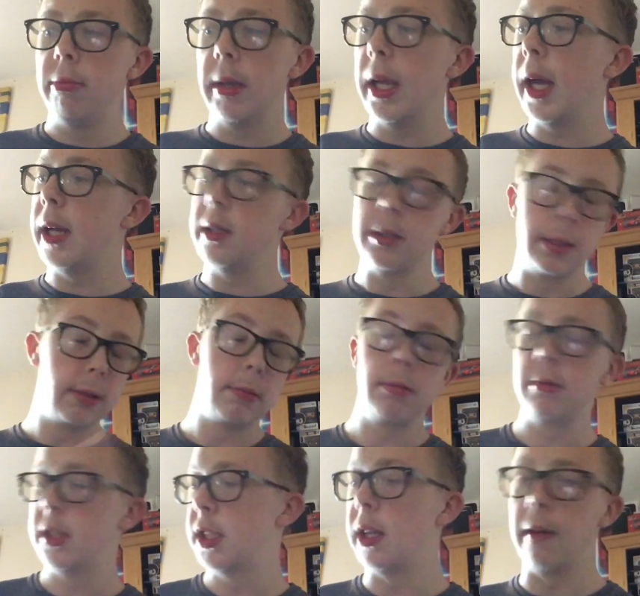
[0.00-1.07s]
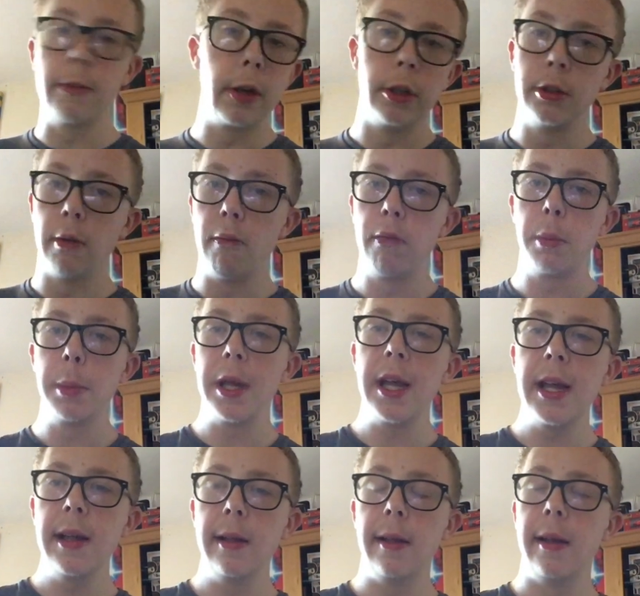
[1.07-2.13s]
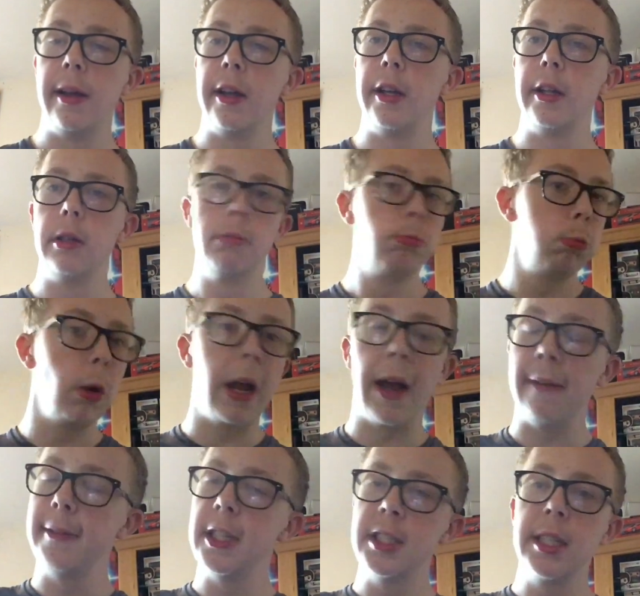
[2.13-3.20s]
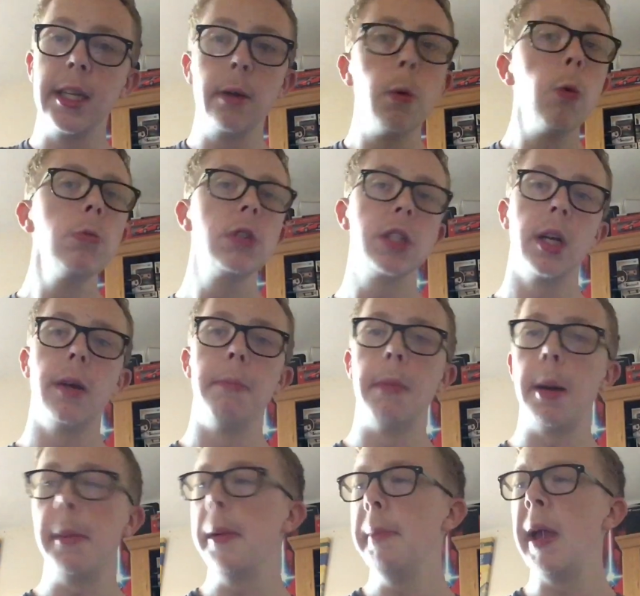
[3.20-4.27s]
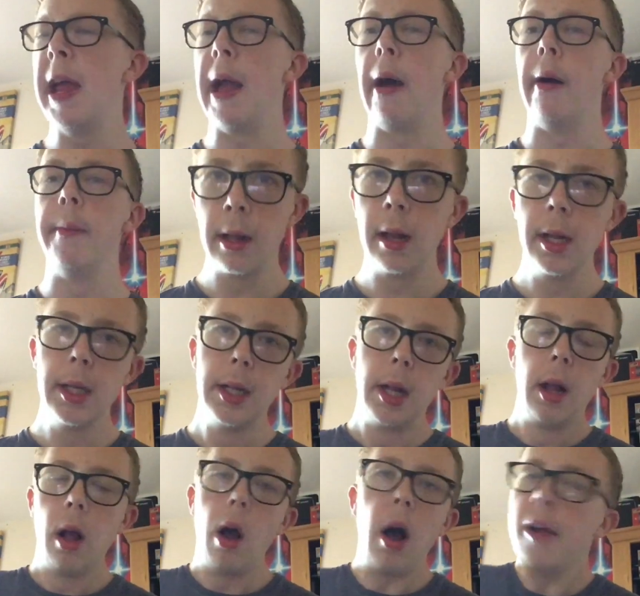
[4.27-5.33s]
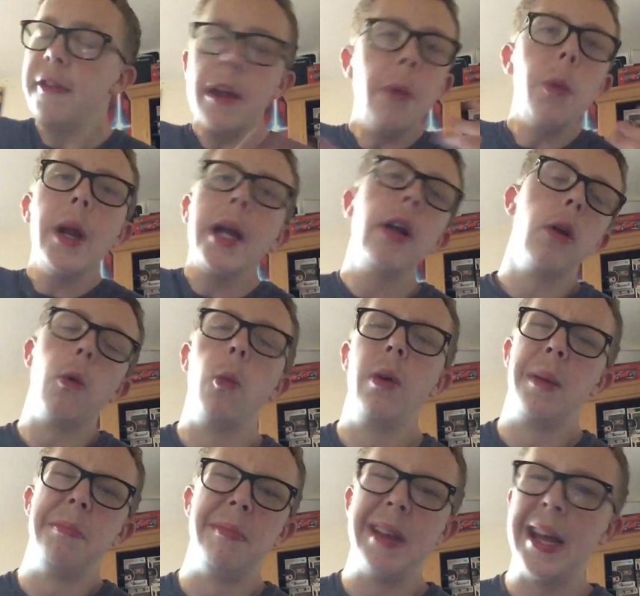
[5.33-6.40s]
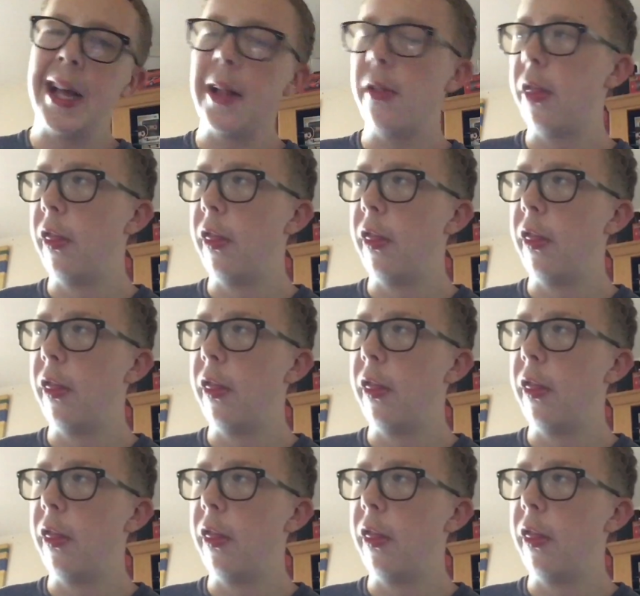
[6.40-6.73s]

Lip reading: yes, stuff goes on from there, and we have the sequel to Mamma Mia. I think we can all admit